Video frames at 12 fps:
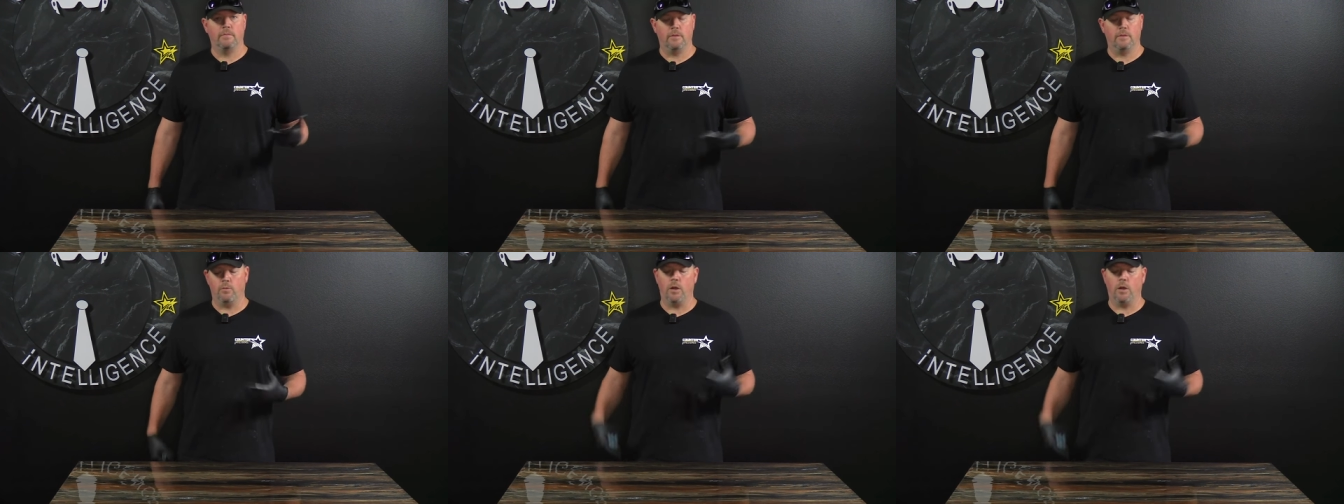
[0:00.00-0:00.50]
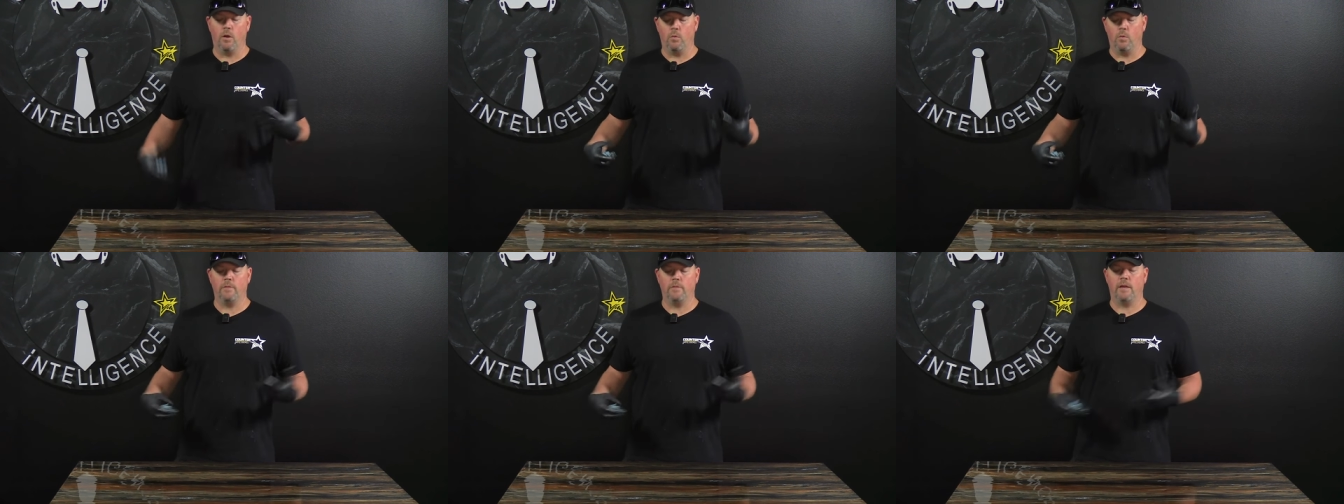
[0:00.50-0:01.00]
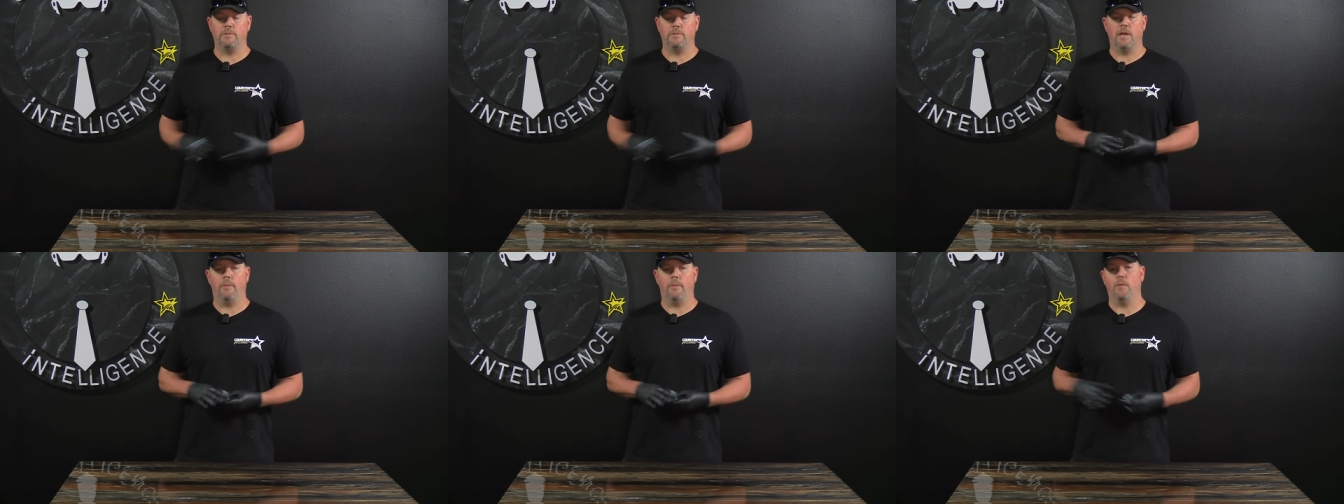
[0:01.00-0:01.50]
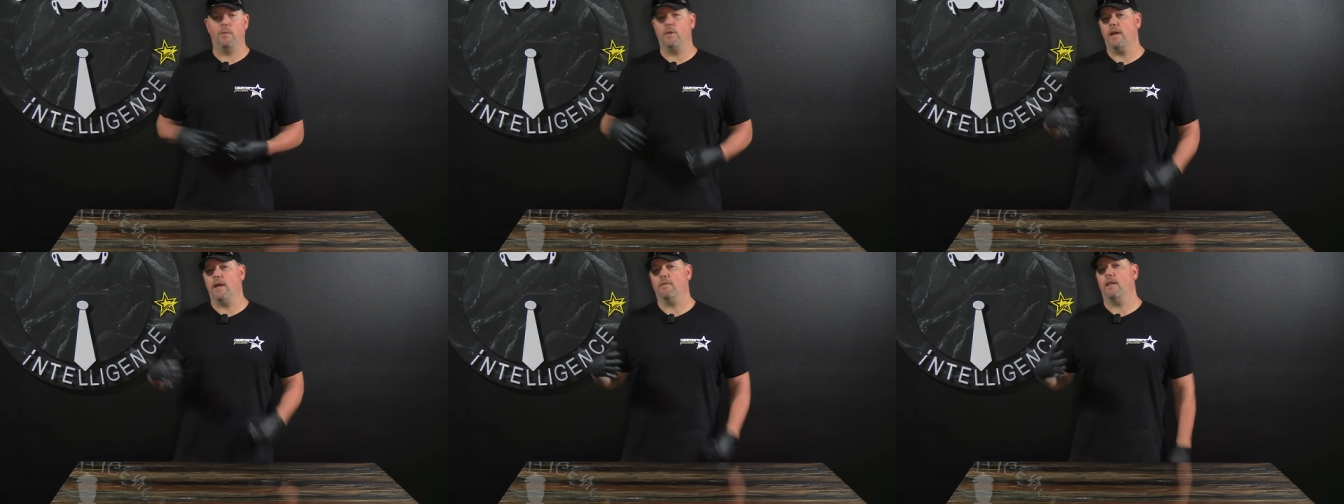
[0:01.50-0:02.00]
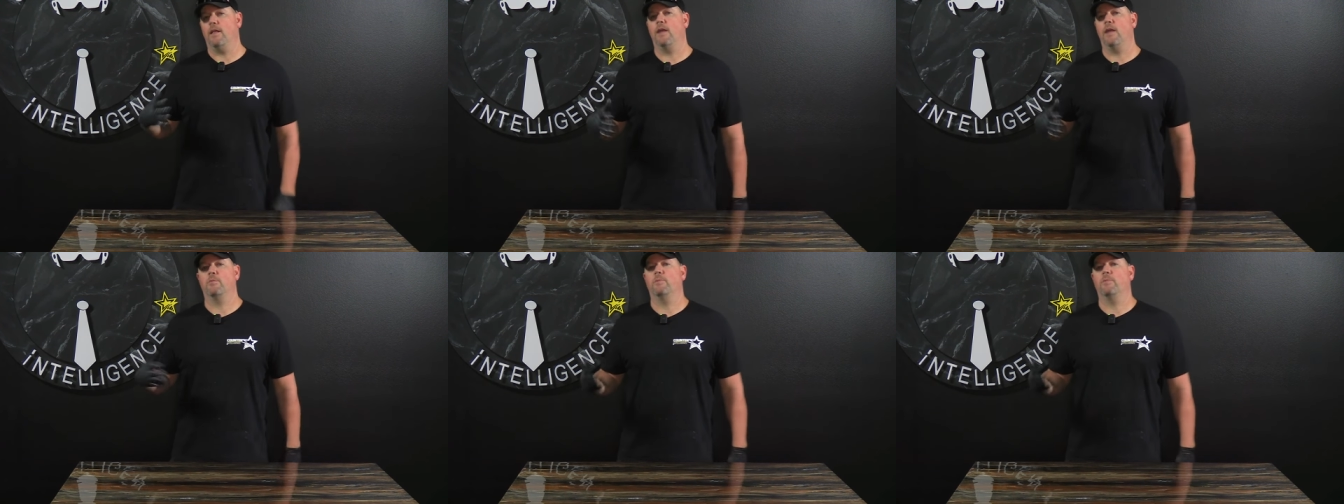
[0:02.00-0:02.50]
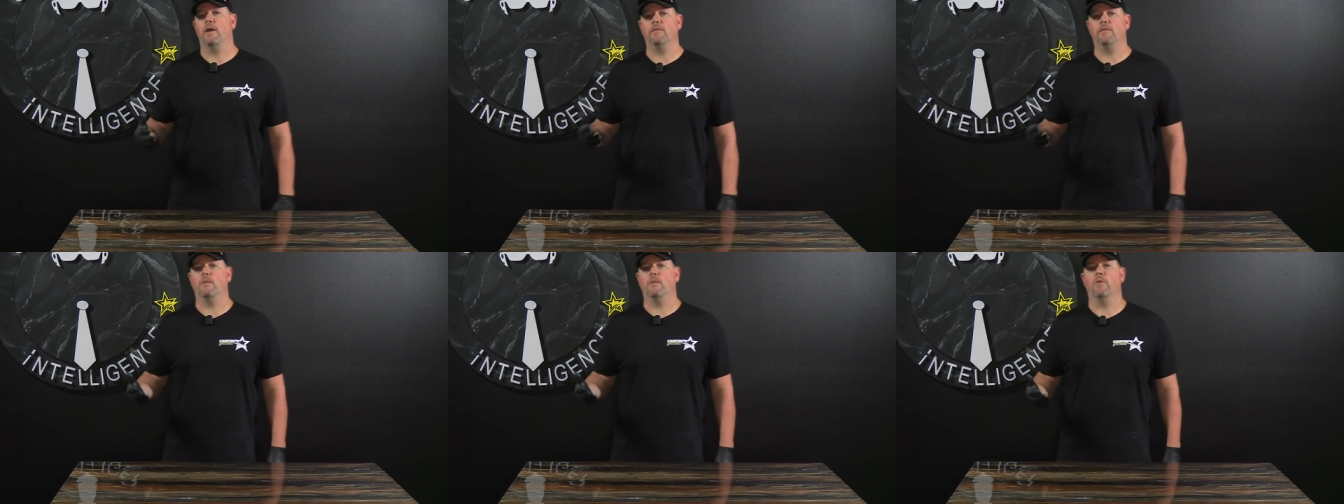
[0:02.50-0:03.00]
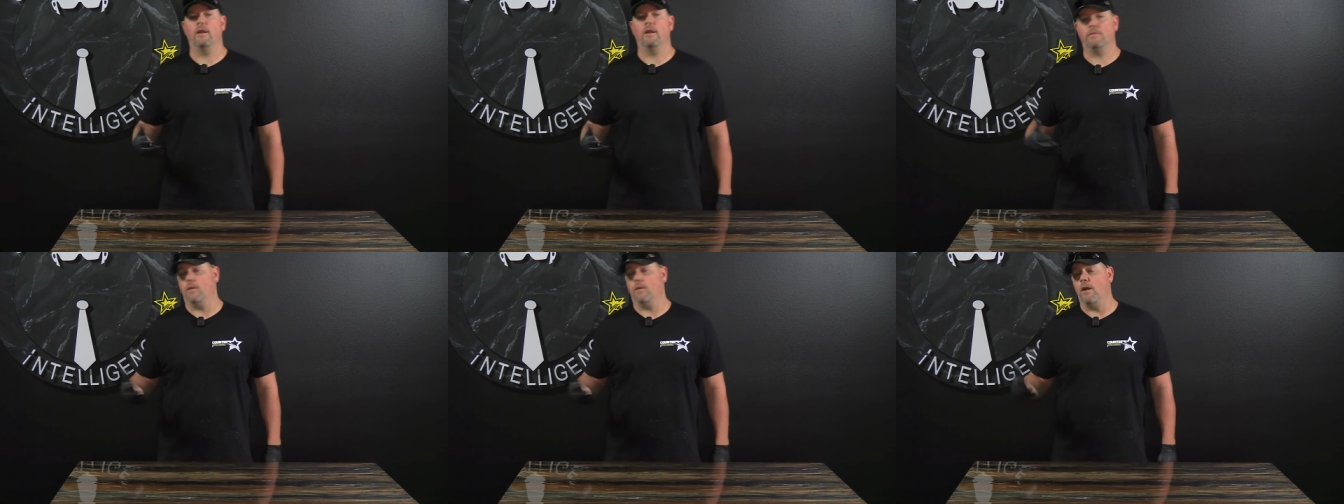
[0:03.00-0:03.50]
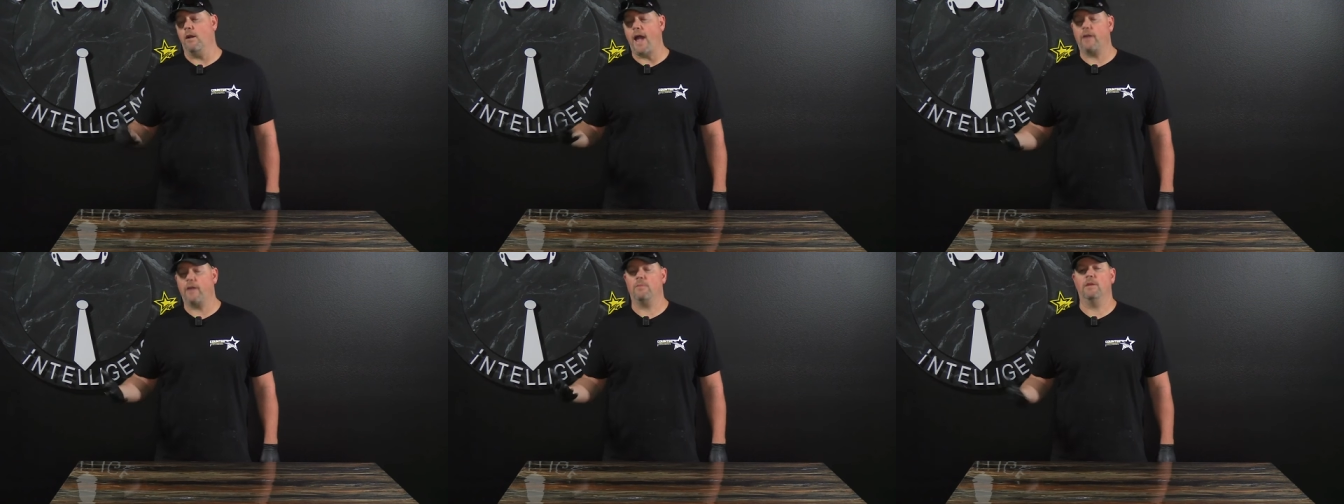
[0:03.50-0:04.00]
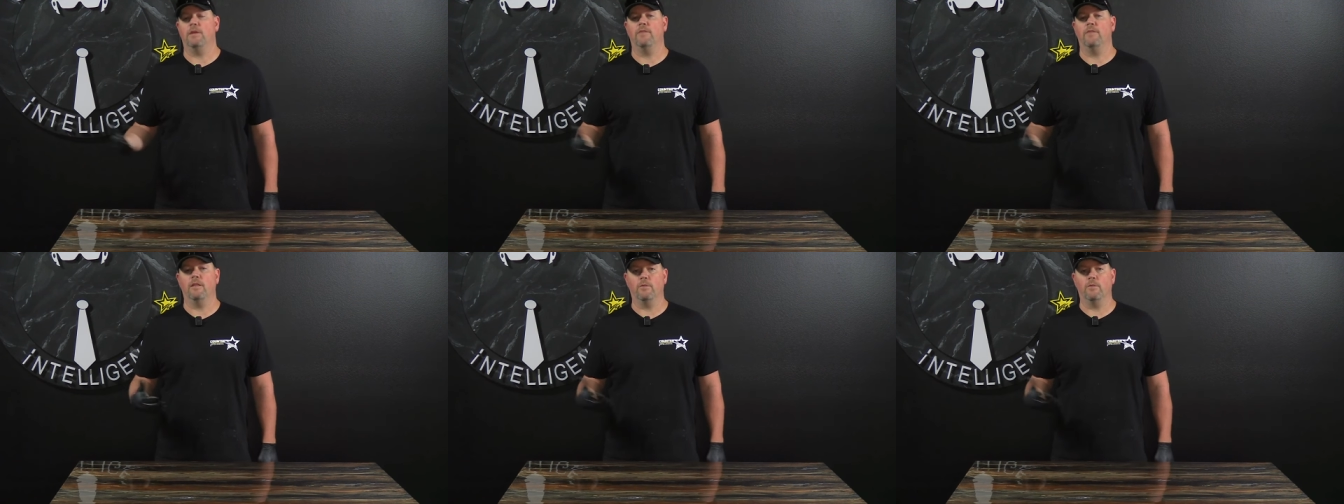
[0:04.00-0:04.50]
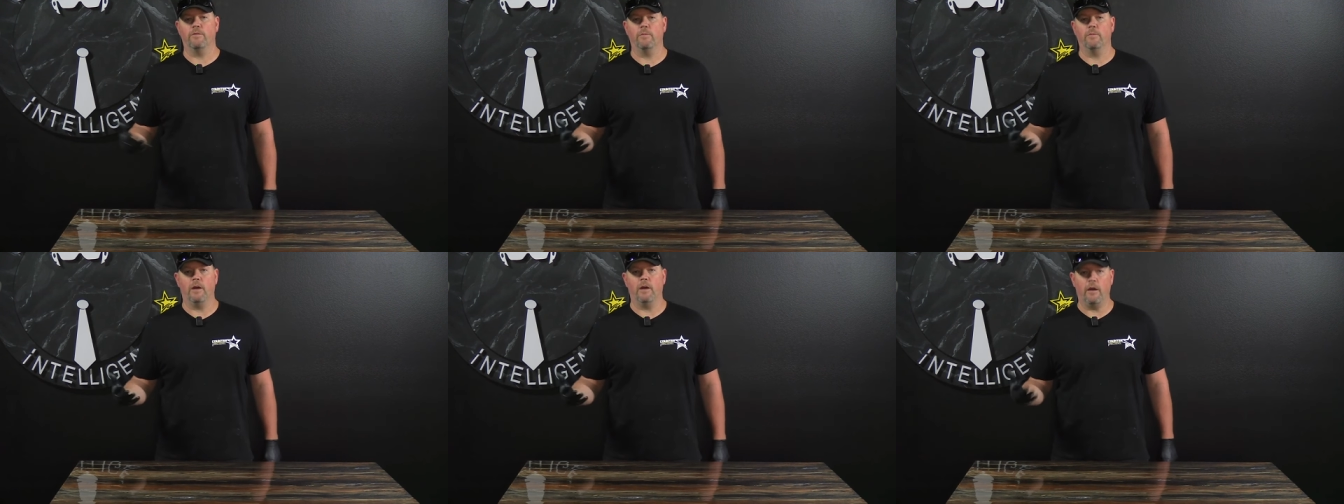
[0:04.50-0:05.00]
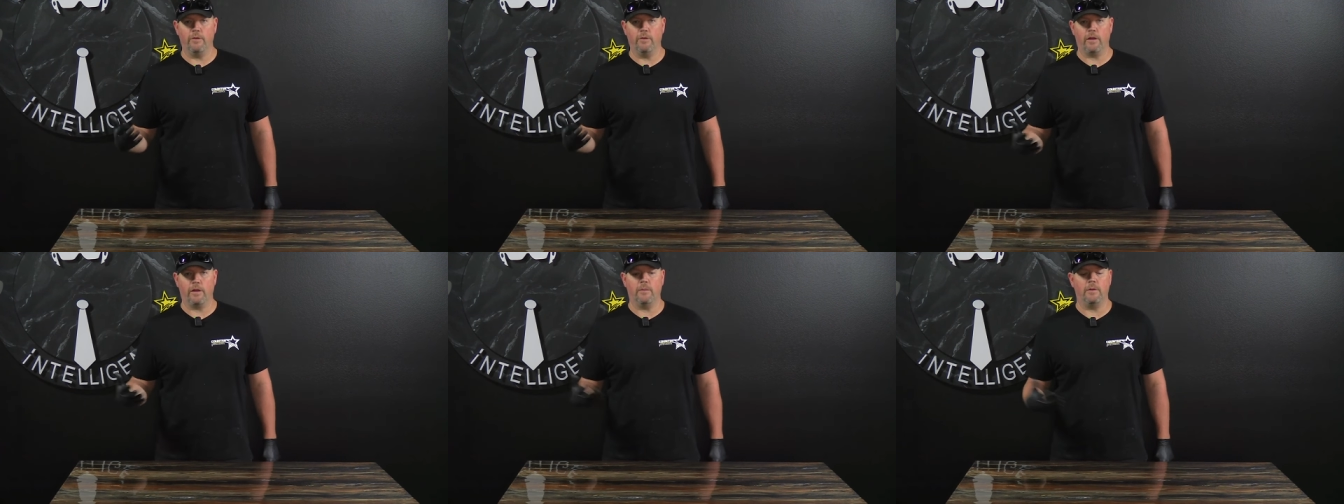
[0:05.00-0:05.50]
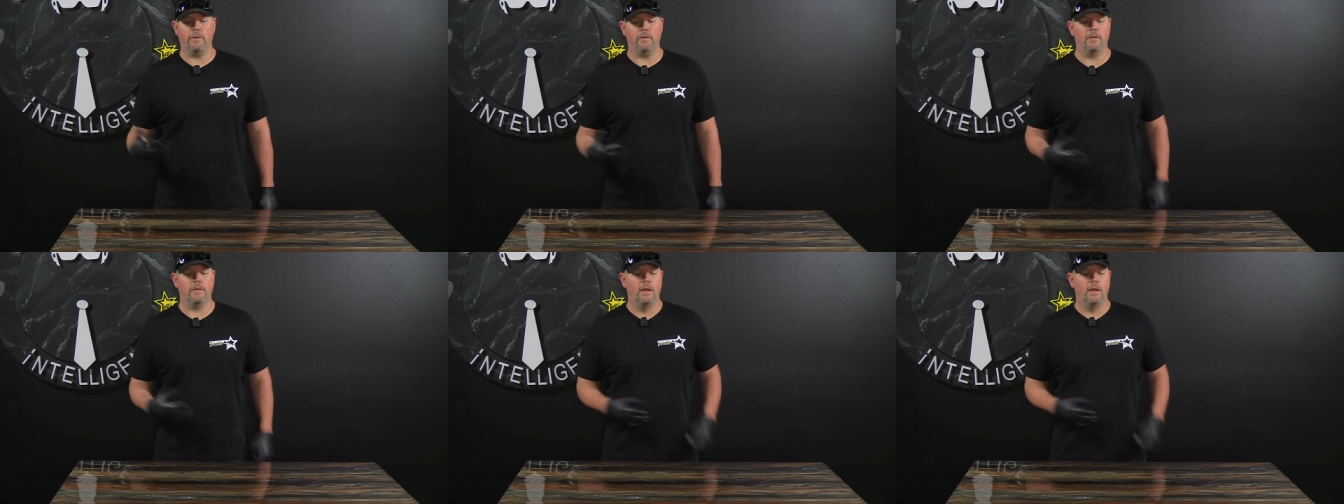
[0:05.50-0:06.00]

We are a one-stop shop, and we have a lot of proprietary products that are not going to be available from other companies.